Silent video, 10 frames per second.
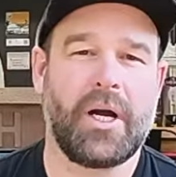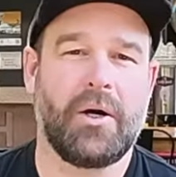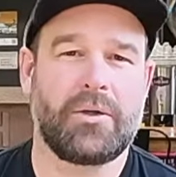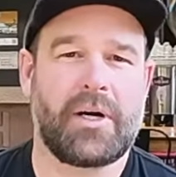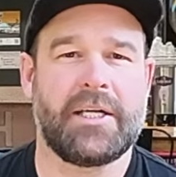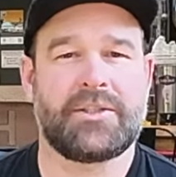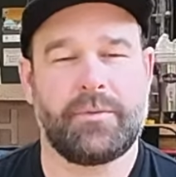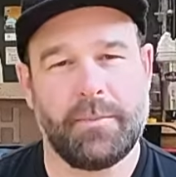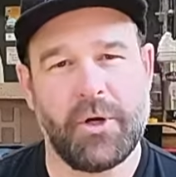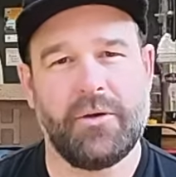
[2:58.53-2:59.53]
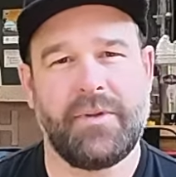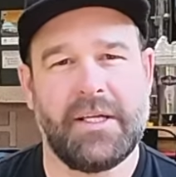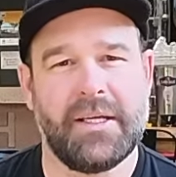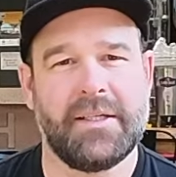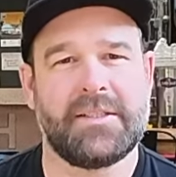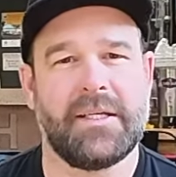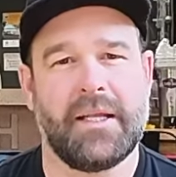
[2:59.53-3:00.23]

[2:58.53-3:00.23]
Cold crash, remove the yeast,